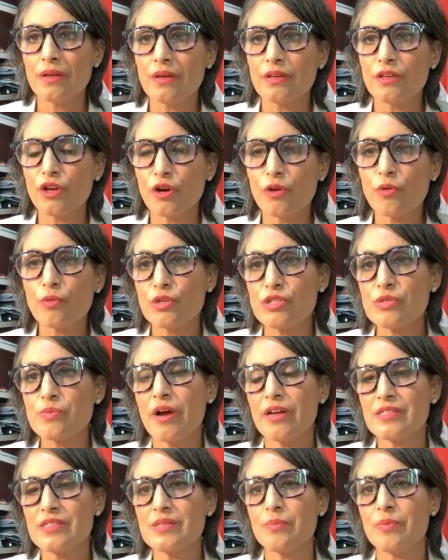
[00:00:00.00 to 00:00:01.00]
your
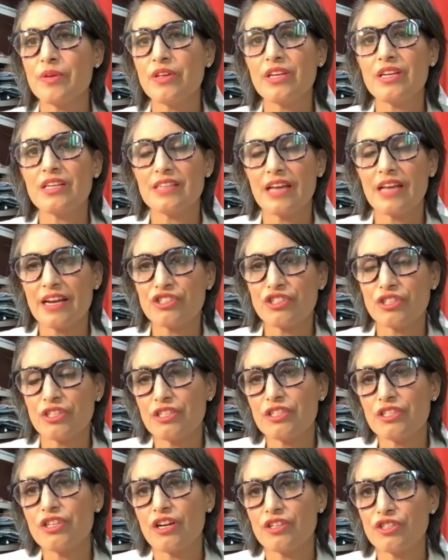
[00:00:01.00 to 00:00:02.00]
responsibility is actually
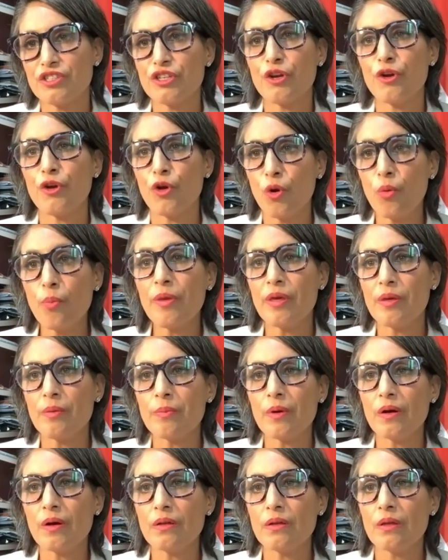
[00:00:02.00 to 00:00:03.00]
to talk to your no
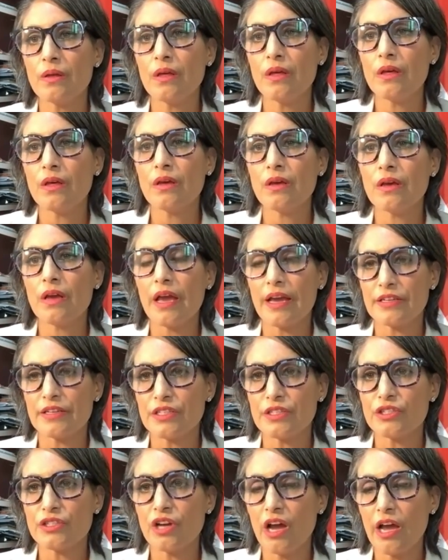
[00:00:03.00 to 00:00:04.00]
people and
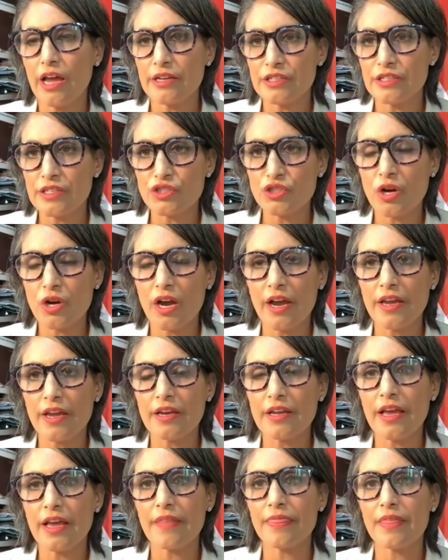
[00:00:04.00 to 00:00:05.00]
to t- and to try
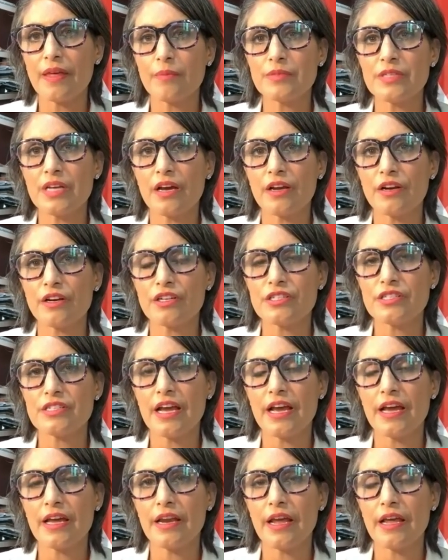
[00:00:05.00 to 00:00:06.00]
and get them to
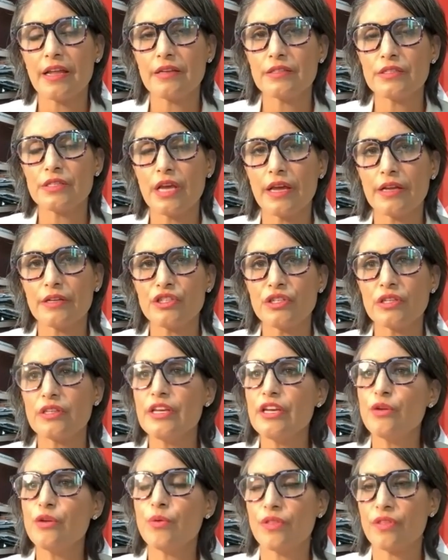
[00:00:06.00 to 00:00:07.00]
understand and and to
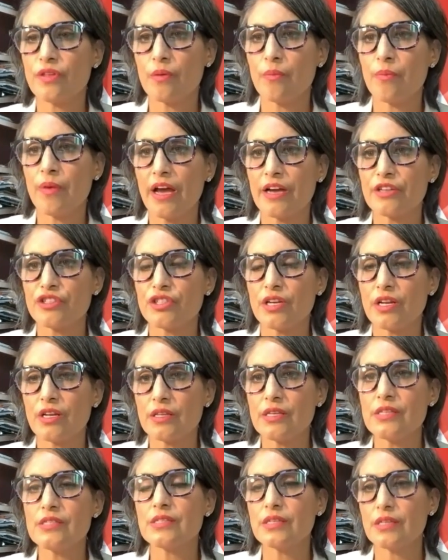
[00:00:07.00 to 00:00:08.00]
lead with compassion at
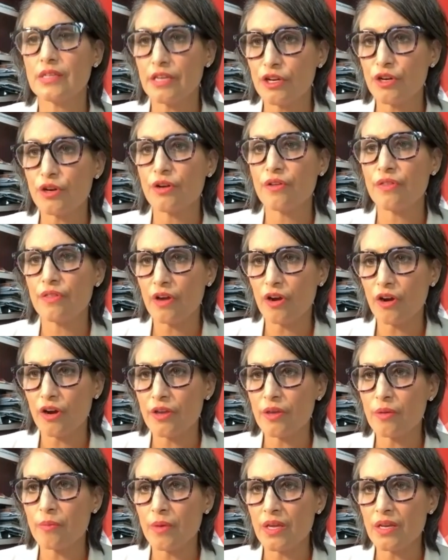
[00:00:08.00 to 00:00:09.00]
least to hear the
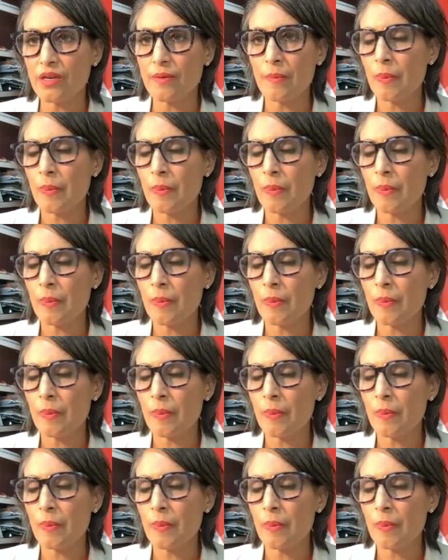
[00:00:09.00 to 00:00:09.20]
argument